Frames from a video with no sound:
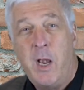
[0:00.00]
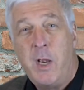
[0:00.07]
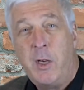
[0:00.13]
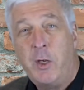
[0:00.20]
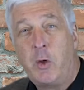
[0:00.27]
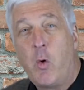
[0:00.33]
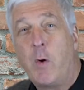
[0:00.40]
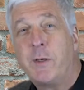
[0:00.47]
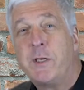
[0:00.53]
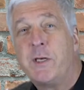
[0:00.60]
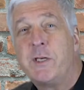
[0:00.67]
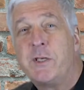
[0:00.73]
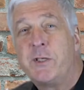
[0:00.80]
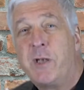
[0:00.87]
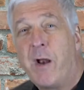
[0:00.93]
You're going to
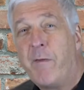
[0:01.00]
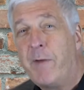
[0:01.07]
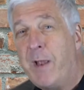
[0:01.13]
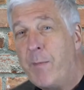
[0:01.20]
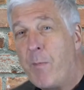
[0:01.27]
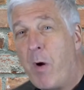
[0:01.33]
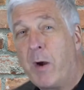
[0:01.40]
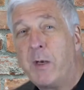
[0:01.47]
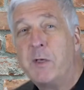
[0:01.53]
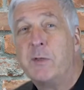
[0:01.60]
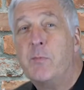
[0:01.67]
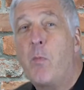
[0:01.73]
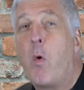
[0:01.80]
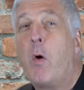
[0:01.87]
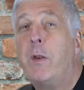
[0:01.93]
discover that marketing is
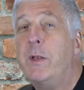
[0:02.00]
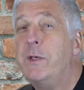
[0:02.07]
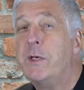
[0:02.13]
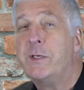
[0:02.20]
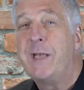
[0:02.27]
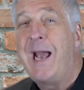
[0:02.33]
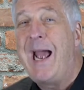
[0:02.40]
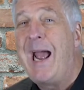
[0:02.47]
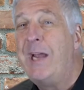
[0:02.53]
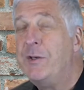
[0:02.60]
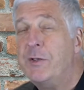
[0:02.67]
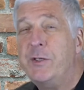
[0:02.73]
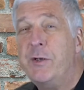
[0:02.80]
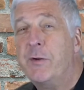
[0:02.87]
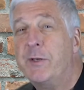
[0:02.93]
more than just ads you
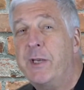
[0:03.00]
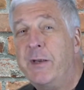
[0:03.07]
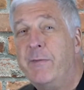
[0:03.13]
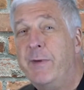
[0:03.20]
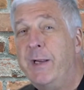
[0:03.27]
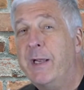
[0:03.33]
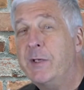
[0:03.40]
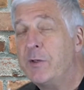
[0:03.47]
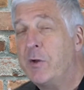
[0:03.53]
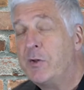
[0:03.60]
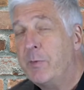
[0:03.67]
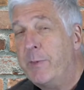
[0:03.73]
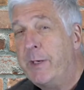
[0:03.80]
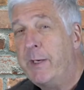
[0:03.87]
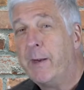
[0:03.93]
see on TV and
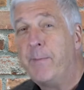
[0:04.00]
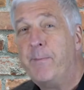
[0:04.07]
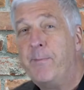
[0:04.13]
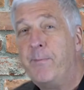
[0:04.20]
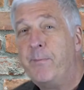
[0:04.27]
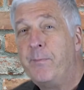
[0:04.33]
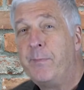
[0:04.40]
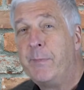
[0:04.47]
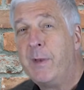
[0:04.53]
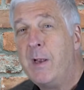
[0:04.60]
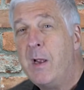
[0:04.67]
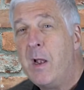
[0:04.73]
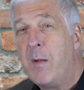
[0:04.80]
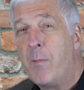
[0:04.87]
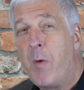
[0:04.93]
social media.
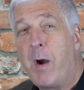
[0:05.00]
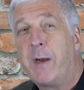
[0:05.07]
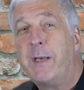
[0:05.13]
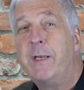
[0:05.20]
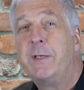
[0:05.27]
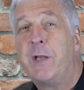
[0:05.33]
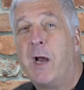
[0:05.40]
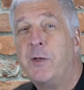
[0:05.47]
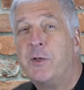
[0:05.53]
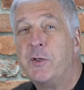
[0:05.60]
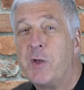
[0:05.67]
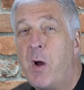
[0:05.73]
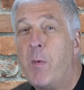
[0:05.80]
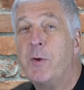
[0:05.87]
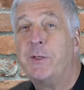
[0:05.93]
Marketing touches
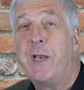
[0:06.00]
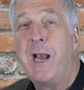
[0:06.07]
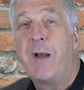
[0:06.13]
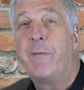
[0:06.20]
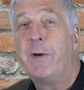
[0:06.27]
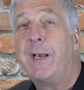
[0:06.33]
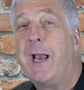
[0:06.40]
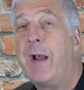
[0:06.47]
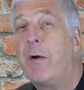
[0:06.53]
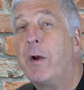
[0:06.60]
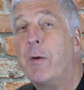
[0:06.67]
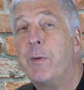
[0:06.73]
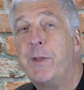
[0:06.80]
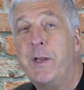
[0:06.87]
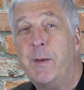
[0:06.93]
almost every area
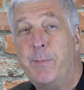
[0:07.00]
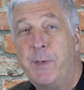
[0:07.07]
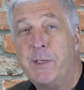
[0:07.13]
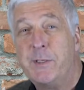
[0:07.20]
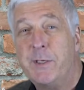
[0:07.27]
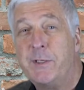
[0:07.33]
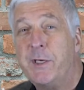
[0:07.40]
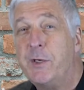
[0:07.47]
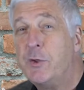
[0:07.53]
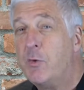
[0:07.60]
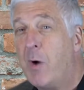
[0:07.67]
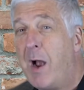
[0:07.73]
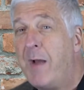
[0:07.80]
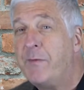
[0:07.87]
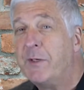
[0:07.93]
within a business and
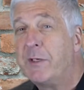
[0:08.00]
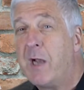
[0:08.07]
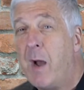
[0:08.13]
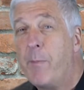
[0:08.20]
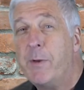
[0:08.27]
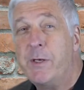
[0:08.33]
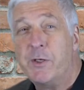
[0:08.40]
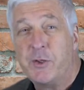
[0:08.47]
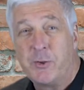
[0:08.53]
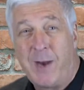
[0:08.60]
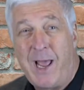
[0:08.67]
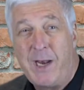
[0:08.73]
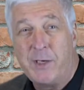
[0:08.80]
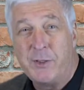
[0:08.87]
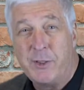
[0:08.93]
drives a company's
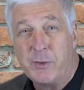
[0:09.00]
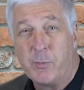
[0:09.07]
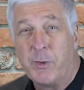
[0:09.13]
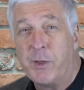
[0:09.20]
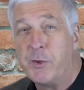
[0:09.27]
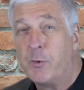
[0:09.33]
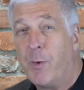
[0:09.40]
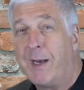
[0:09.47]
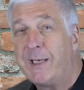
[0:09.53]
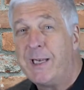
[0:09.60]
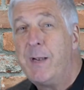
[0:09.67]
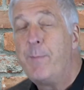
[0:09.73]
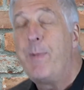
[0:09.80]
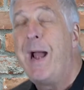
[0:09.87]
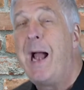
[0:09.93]
strategies with a direct
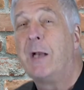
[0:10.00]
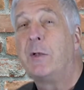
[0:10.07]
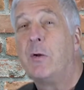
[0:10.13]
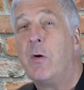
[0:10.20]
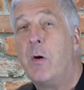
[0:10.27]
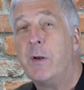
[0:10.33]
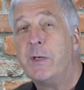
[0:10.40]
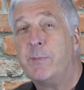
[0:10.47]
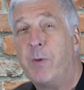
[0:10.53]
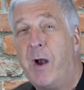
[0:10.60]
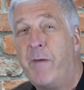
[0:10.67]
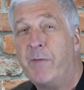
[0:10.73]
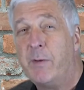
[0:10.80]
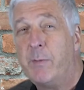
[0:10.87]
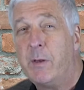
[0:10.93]
impact on its
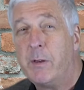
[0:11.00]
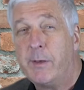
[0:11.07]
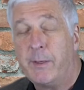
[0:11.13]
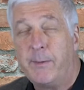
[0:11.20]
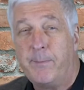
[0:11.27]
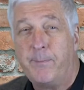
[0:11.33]
profitability.